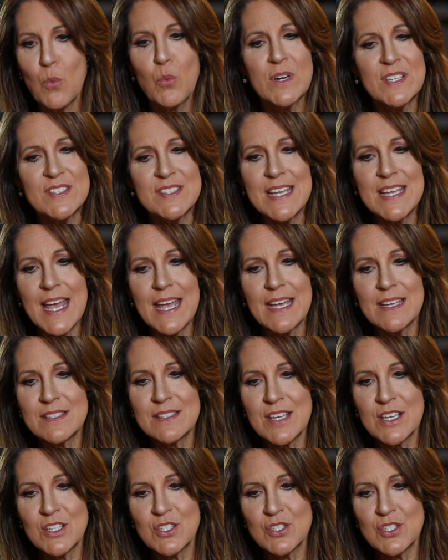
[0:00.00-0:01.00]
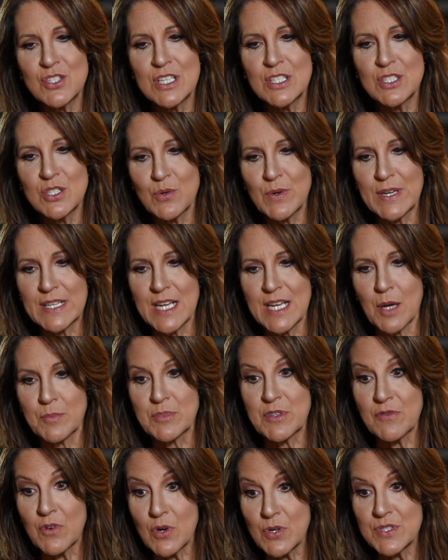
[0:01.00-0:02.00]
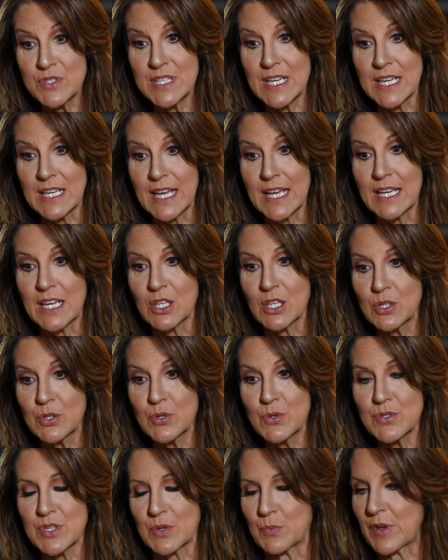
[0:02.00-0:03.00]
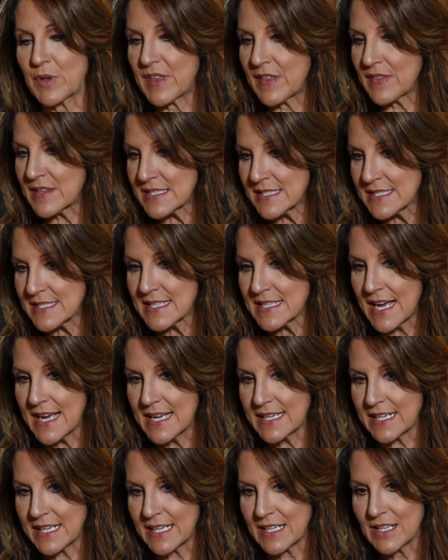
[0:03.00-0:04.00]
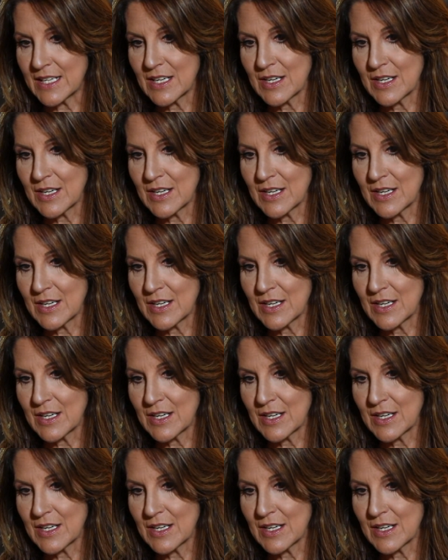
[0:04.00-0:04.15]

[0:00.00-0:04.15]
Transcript: What is the ASHG doing to help diversity and inclusion within the society?